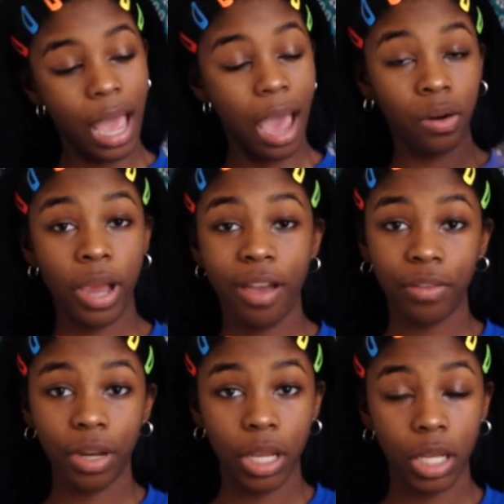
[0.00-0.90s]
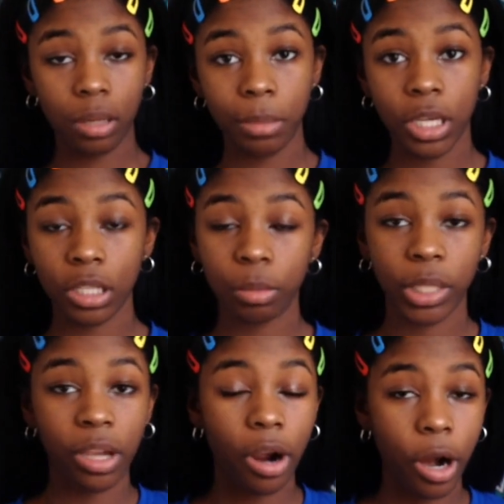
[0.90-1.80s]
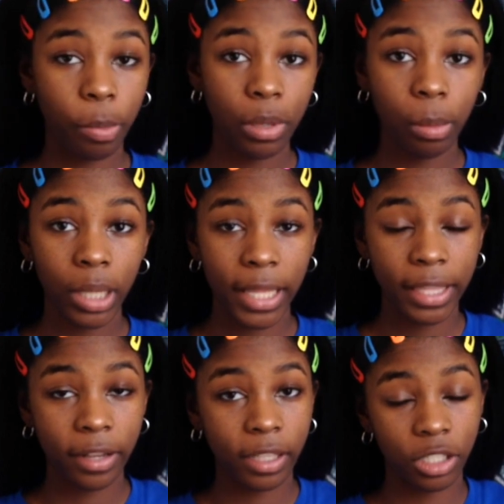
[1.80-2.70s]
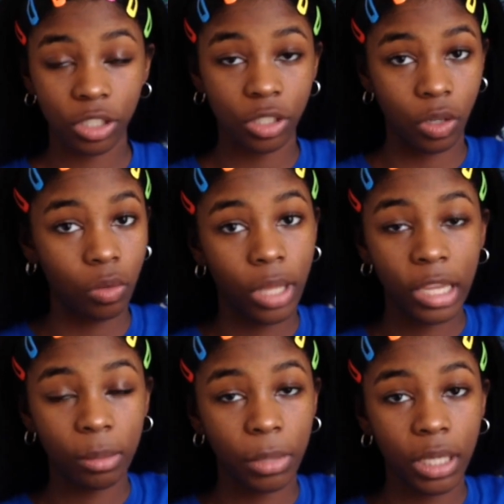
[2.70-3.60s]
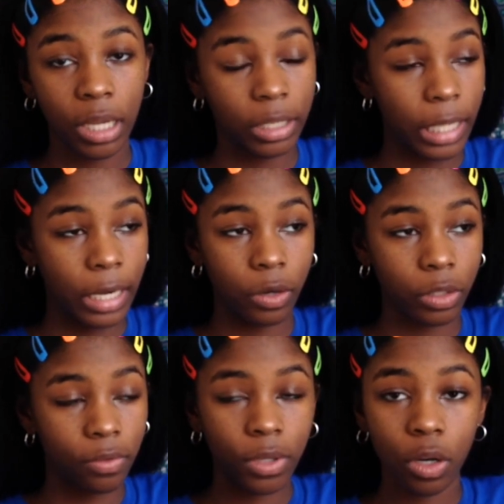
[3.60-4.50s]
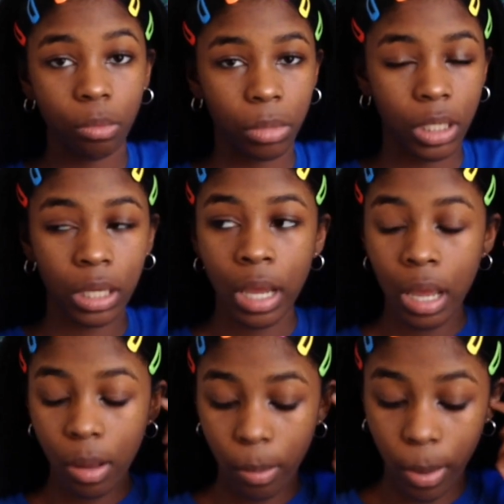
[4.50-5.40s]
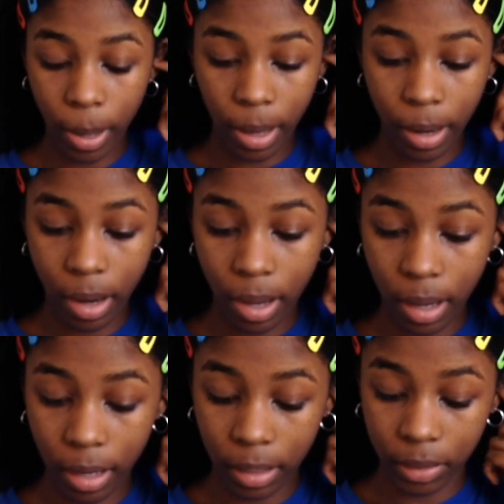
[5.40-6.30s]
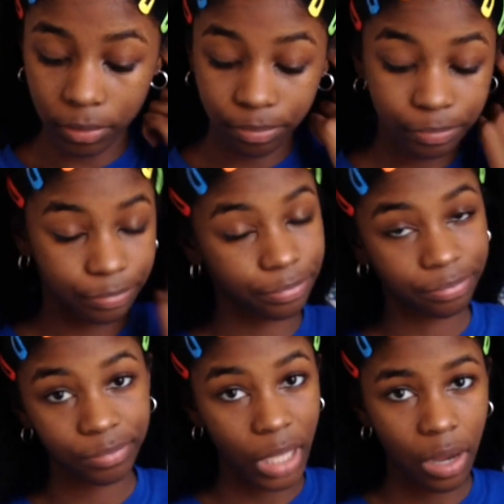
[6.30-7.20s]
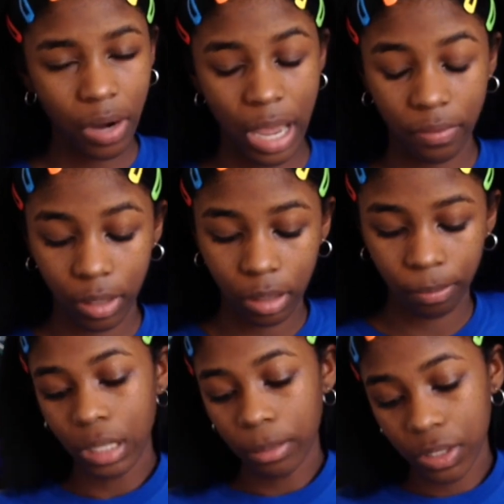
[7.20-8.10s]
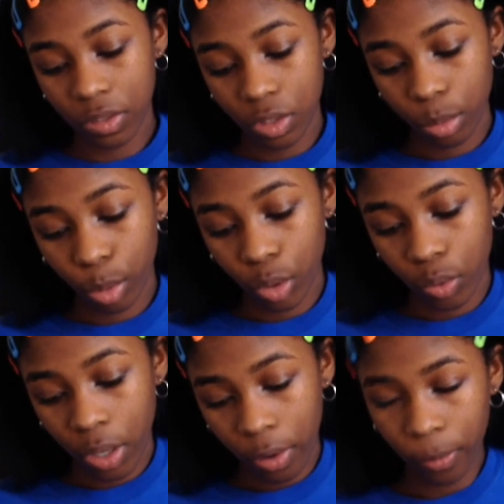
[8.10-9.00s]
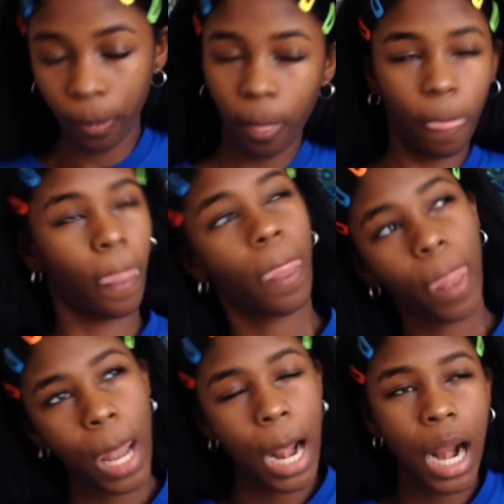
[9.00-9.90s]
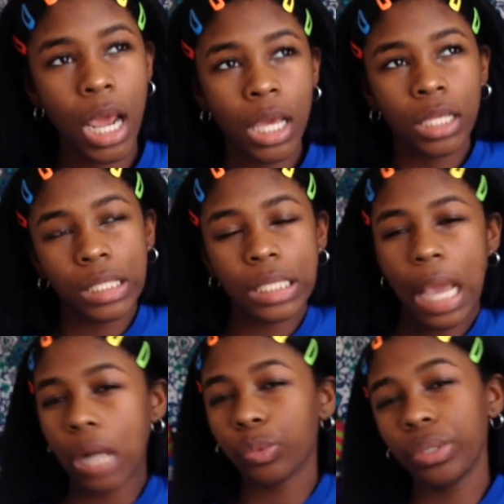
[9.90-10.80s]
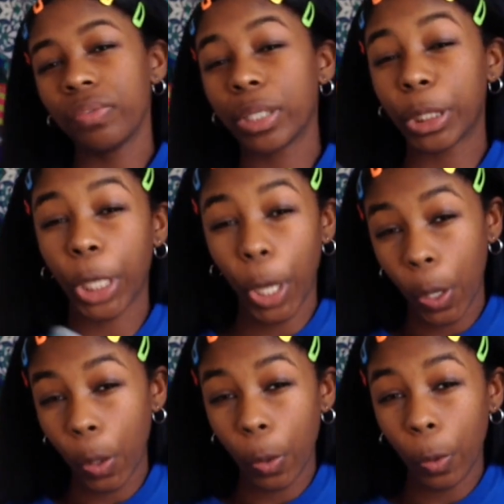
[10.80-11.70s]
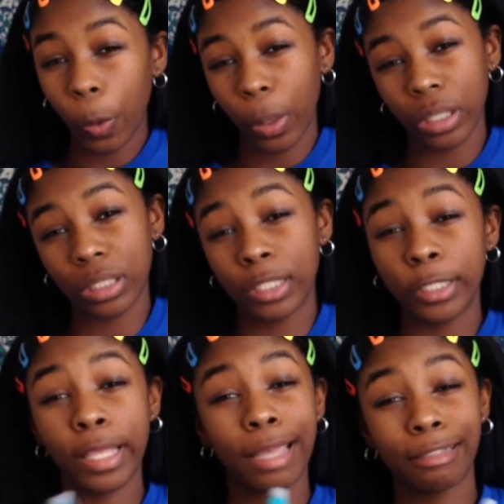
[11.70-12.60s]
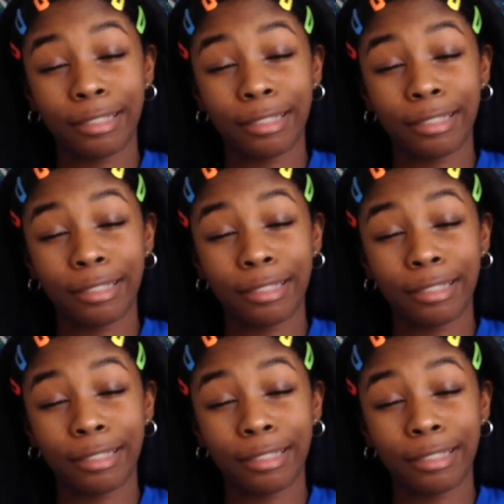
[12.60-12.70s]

I don't have any enemies, but there are people out there that just don't like me and they don't even know me, but I don't have any. Dumbest YouTuber you know? See, I don't even go to that